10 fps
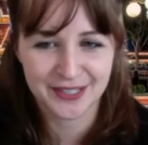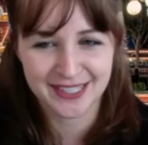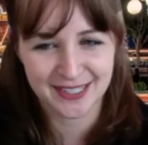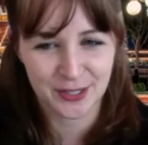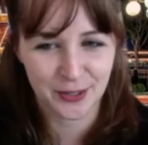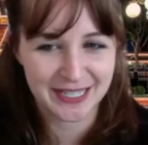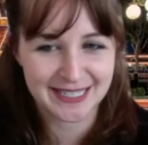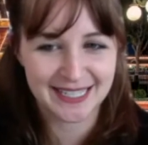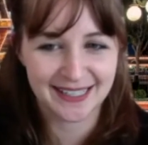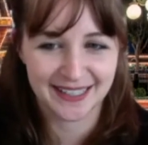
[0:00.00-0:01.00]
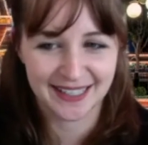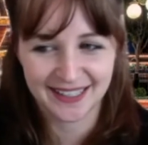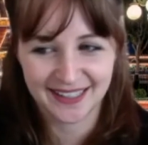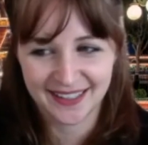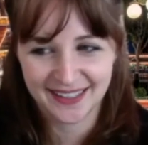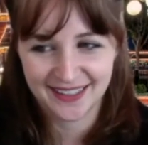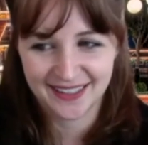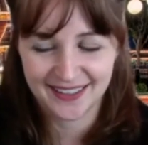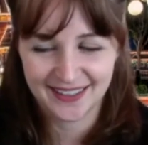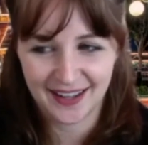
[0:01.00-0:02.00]
is crazy. Like,
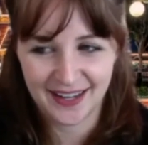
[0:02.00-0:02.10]
I